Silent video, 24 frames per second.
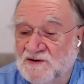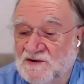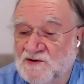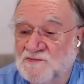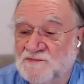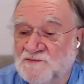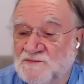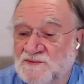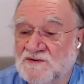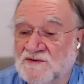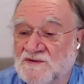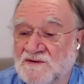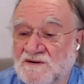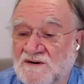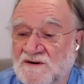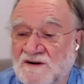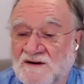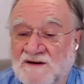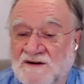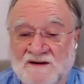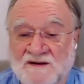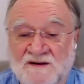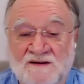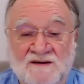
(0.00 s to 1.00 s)
So I hope
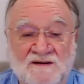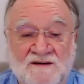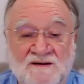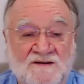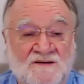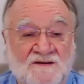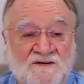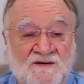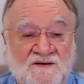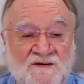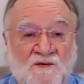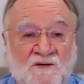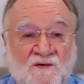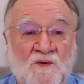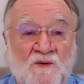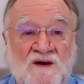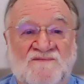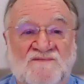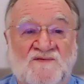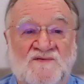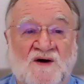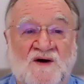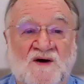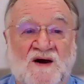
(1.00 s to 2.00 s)
you're going
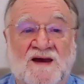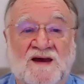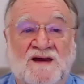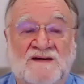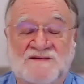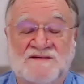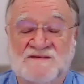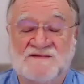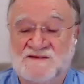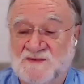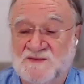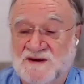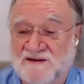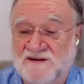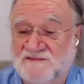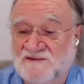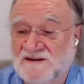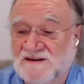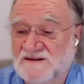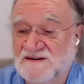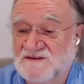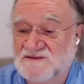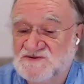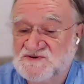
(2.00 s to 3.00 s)
to wave your hand and
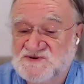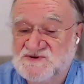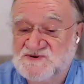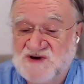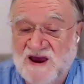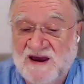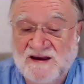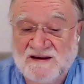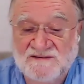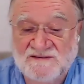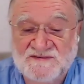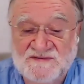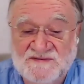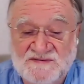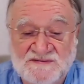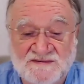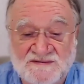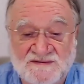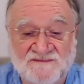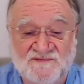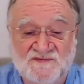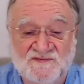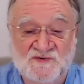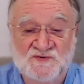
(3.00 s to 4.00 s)
we have a little
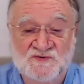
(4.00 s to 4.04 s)
chat.